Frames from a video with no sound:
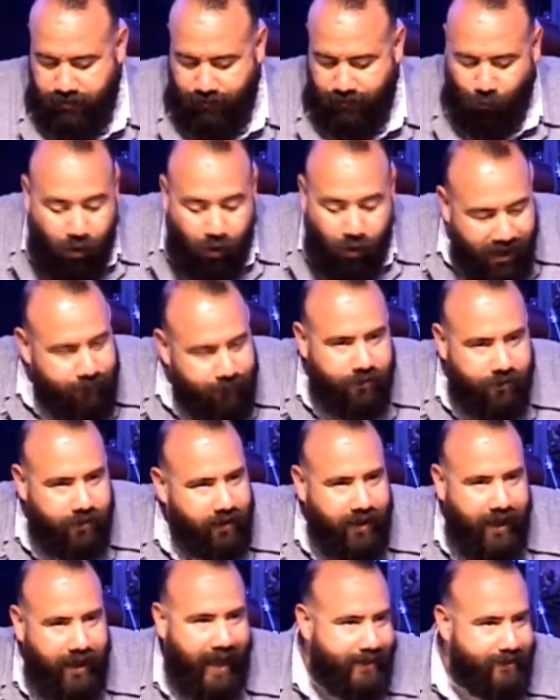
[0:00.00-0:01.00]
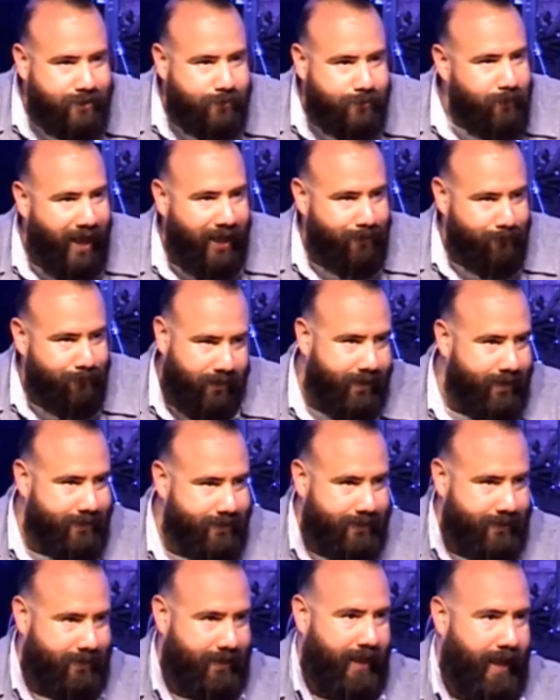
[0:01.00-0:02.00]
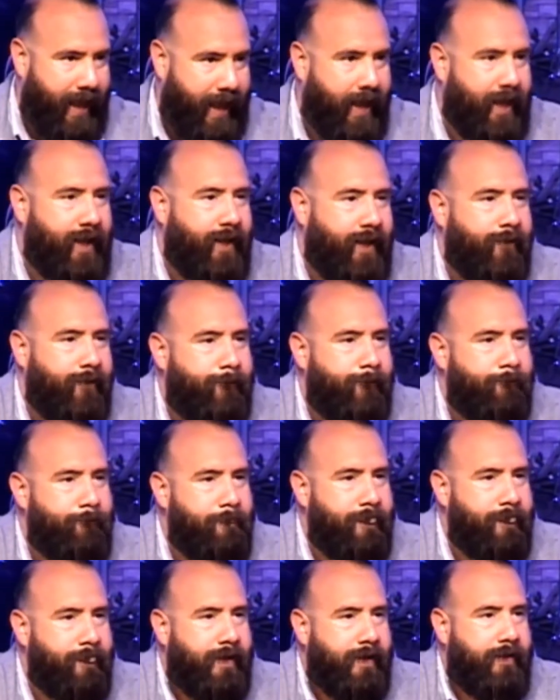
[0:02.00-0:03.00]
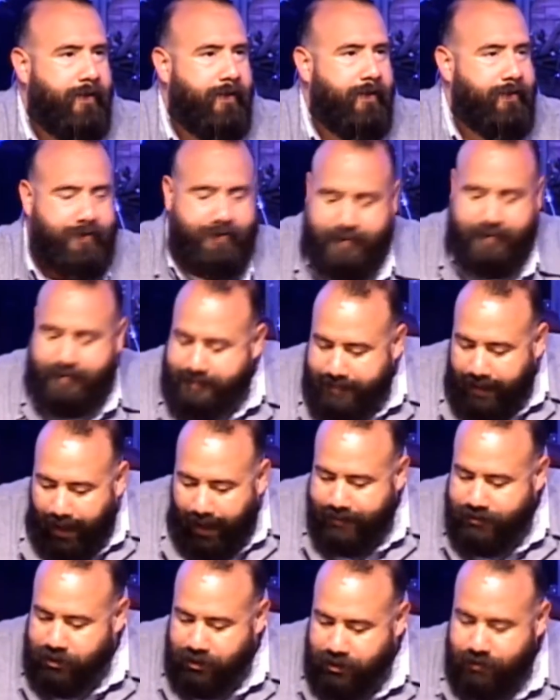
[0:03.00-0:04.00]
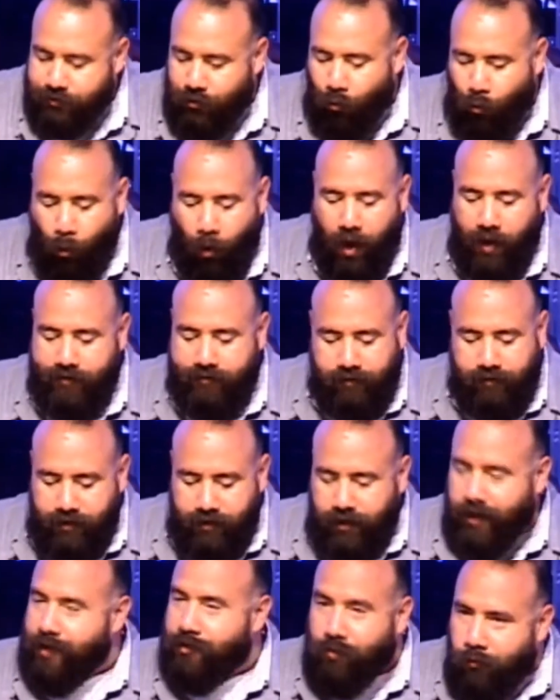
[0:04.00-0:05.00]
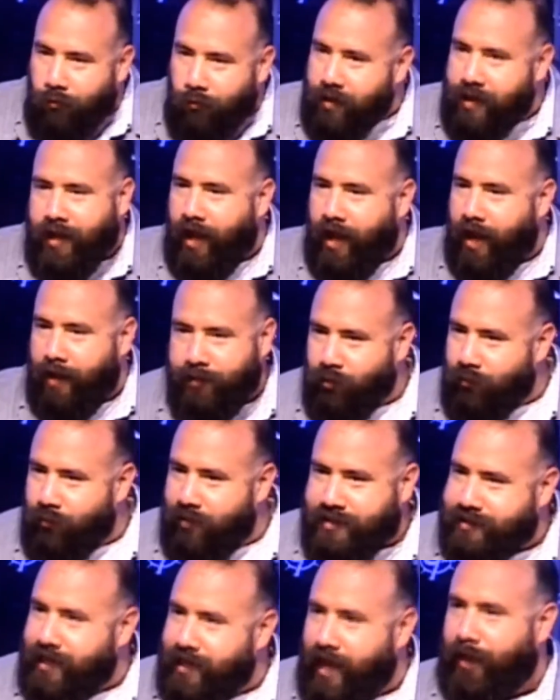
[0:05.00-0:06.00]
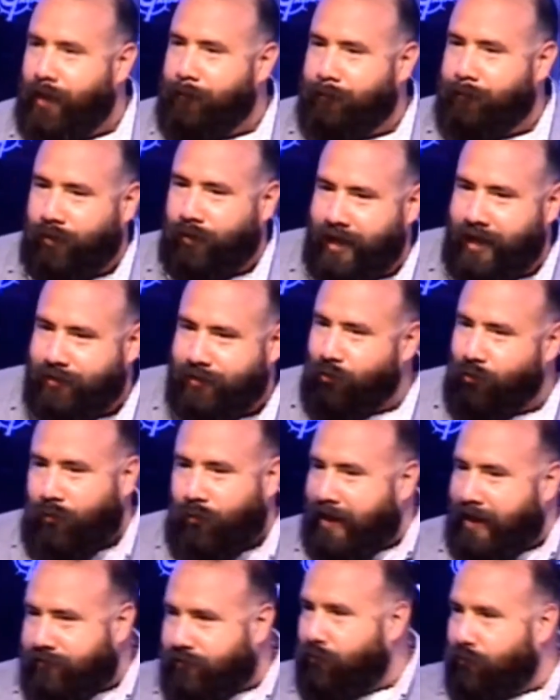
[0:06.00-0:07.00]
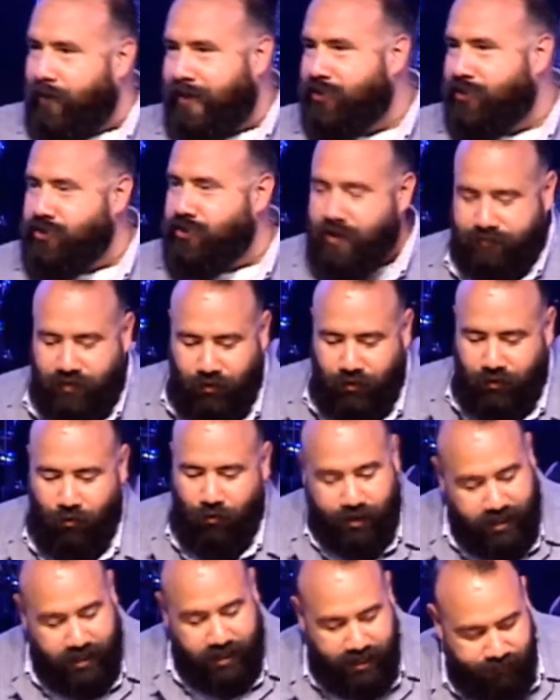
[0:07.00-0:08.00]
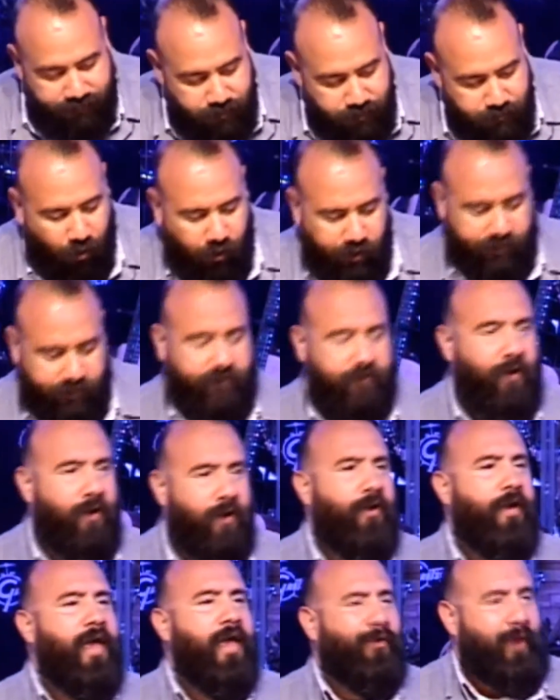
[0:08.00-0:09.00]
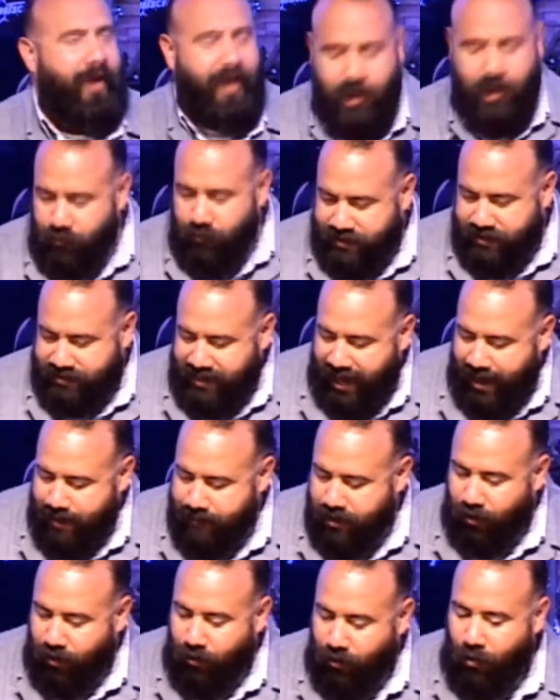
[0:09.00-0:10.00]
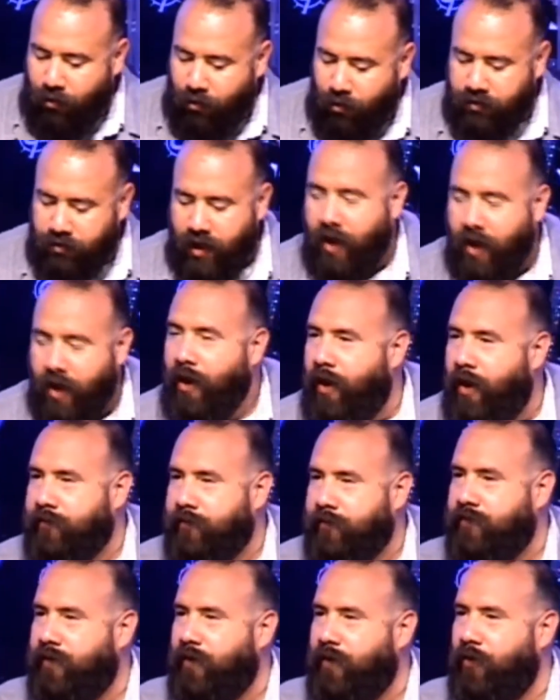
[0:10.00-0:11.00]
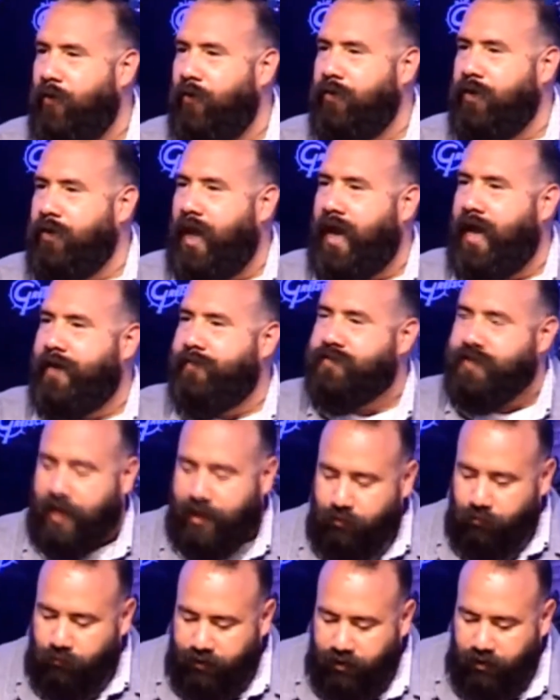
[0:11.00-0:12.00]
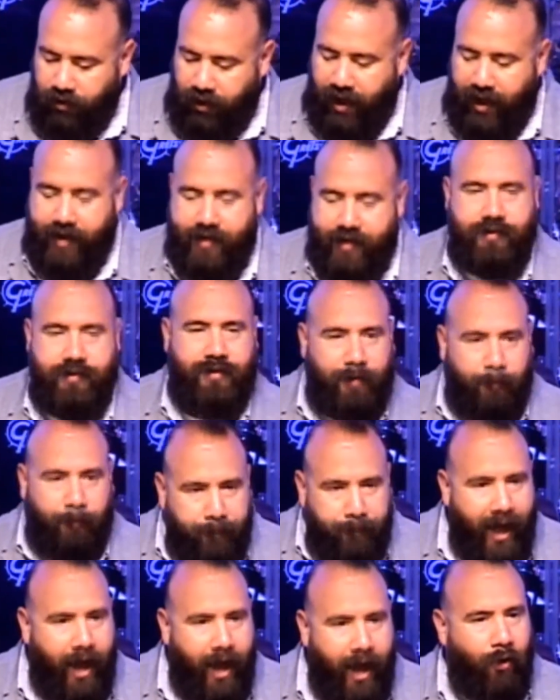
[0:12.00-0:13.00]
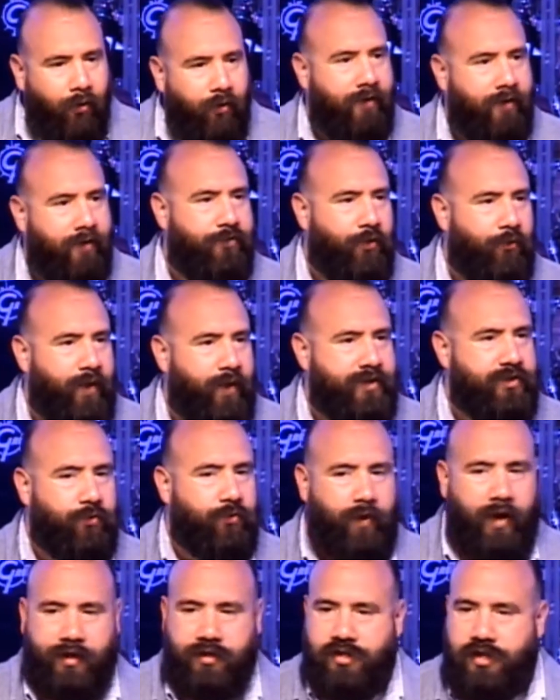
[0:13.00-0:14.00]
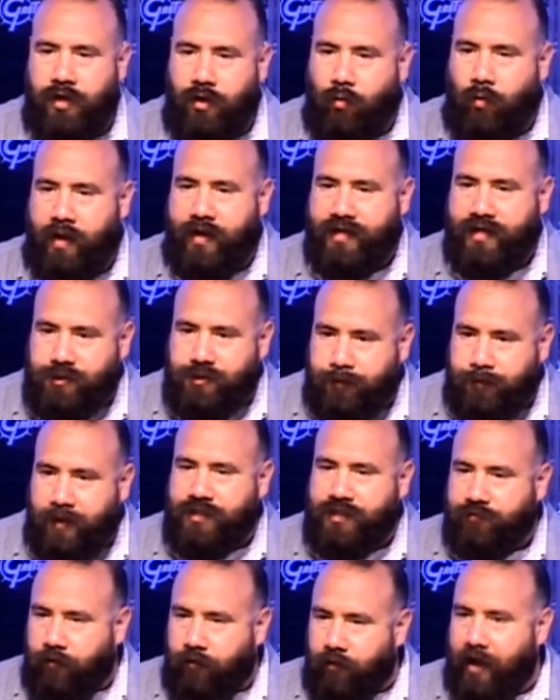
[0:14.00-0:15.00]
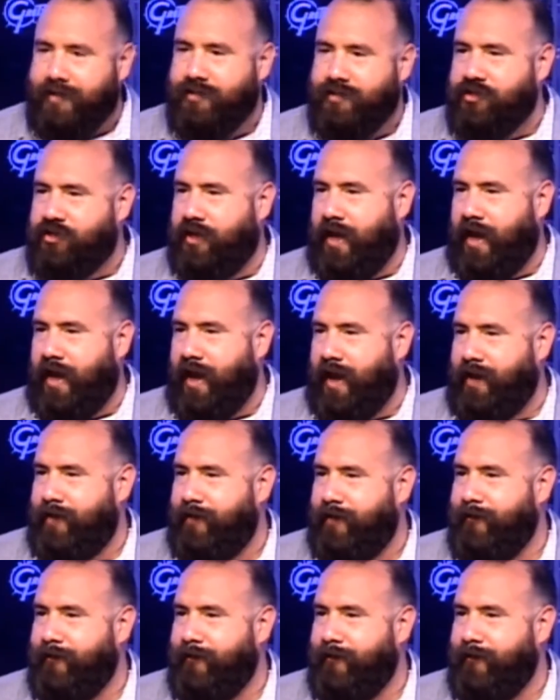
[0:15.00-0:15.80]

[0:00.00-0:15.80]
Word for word: Whatever the case might be today, this is not just a once a year where we come and we celebrate the resurrection of the Lord, even more so. We need to examine our own hearts and our own lives and realize the power of the resurrection and what it speaks for us today.